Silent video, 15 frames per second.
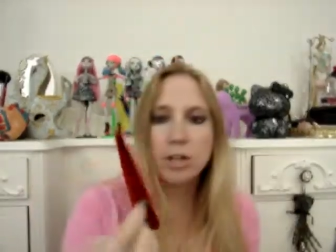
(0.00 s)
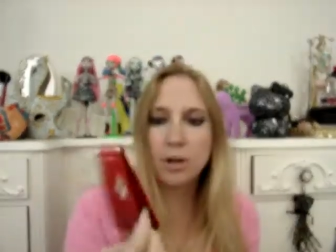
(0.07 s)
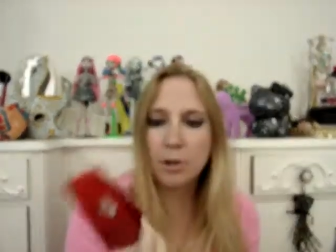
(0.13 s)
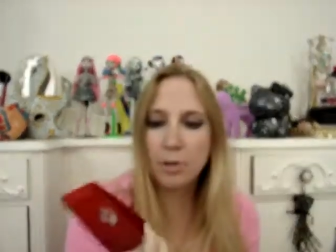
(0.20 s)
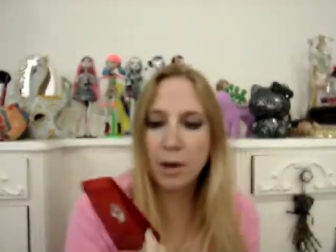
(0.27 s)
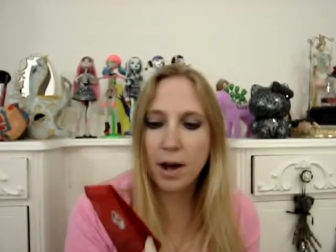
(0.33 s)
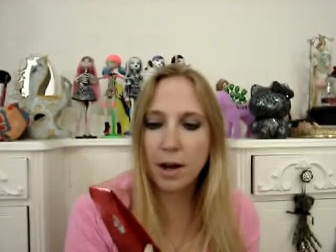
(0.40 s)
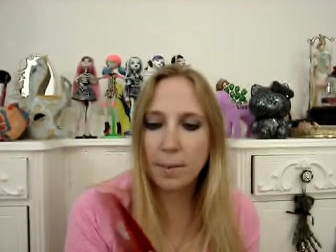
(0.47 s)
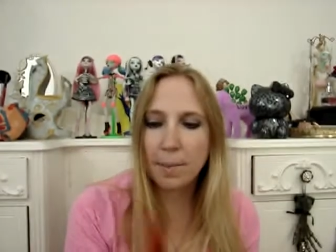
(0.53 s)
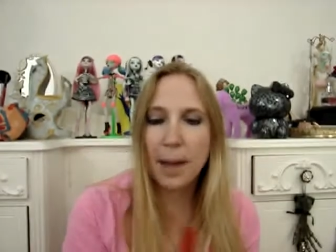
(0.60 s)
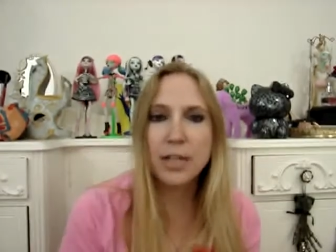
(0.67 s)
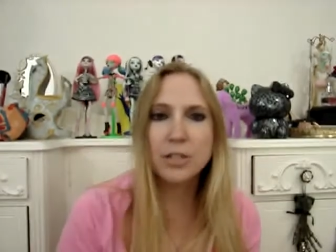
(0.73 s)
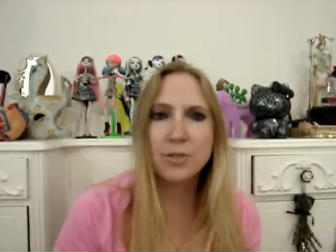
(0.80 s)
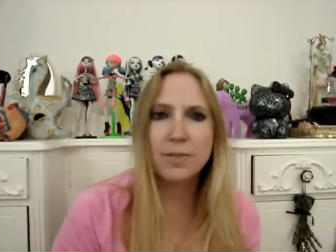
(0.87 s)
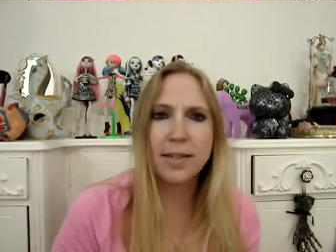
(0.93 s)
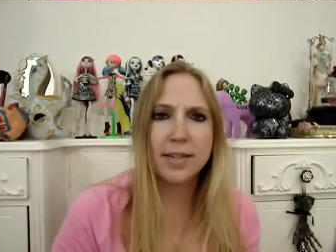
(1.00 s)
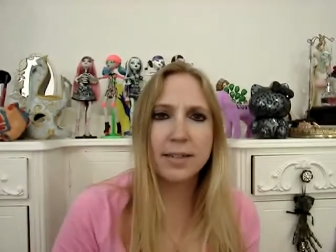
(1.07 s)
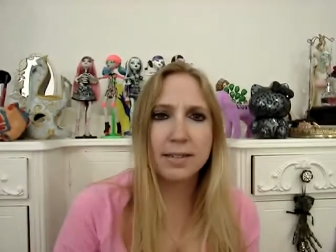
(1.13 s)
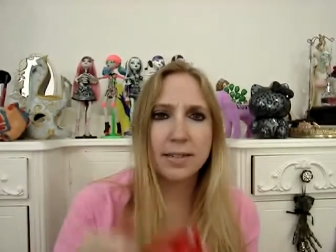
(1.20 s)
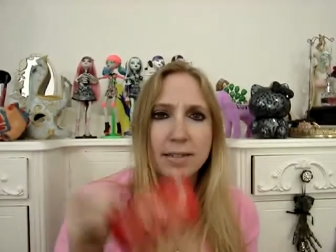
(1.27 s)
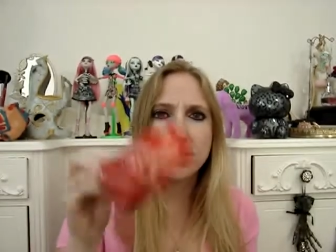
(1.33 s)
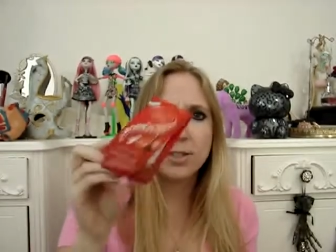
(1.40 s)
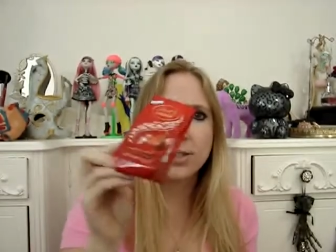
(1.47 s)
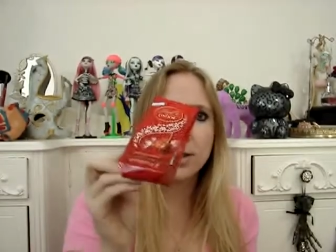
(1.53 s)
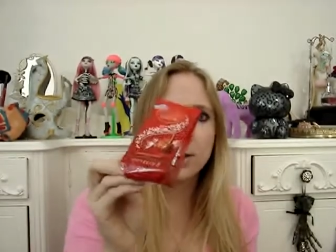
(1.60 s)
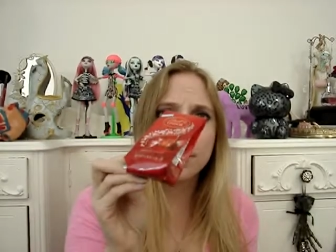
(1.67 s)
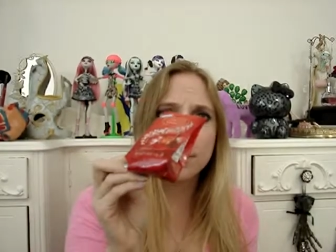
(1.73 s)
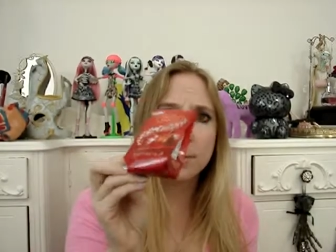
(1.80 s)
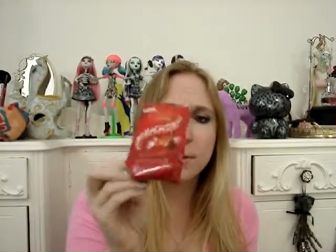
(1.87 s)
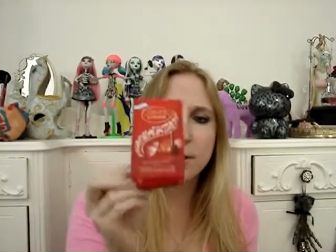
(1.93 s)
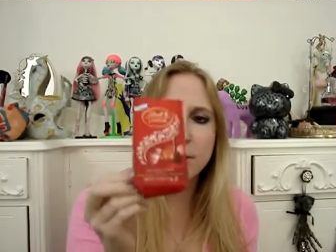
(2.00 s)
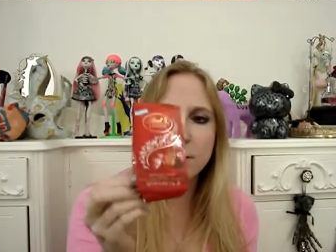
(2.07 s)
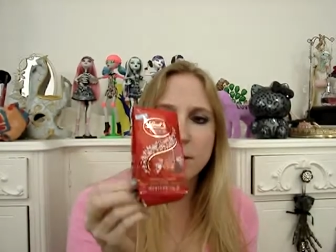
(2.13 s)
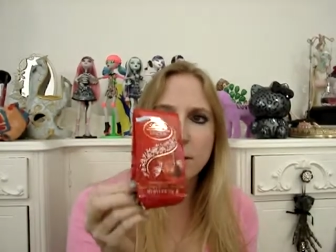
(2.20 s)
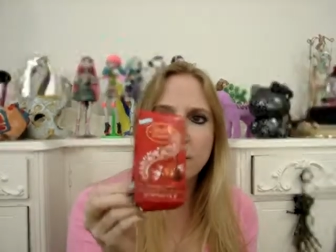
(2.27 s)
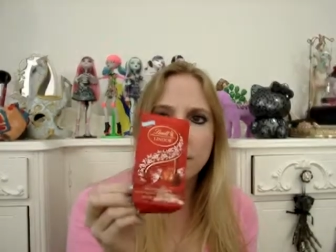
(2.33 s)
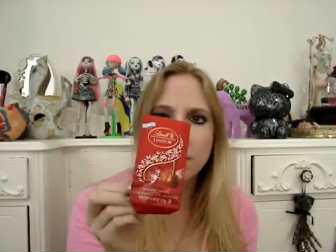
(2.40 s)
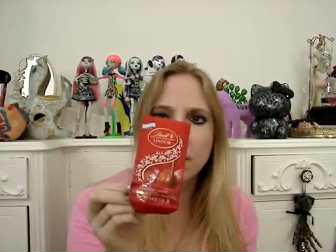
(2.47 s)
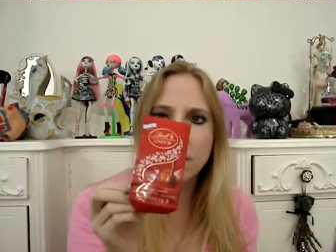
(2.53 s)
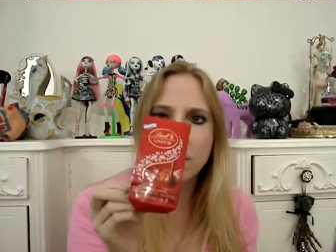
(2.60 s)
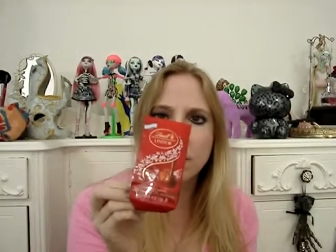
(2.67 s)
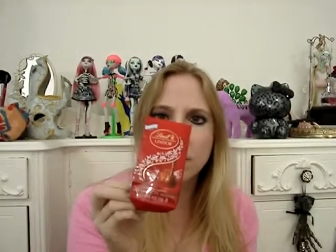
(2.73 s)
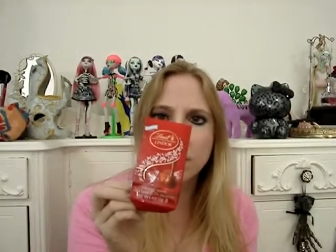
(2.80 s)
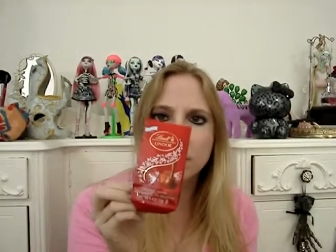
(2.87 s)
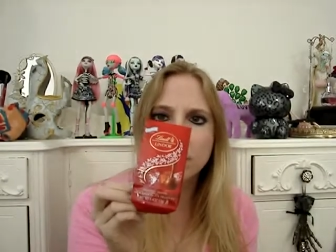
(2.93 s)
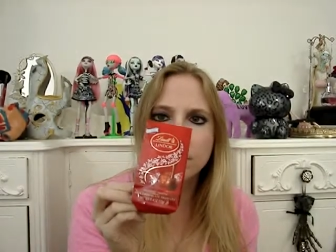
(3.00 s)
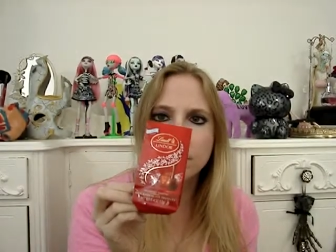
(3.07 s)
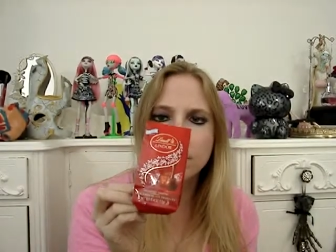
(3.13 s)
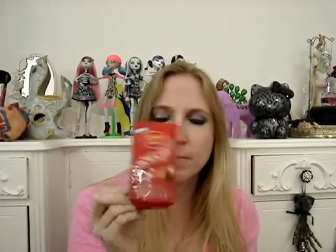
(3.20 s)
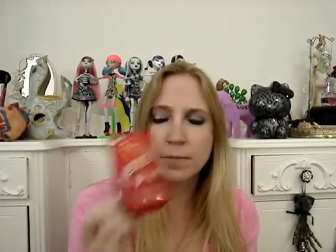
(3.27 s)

So um, I do like these though. They are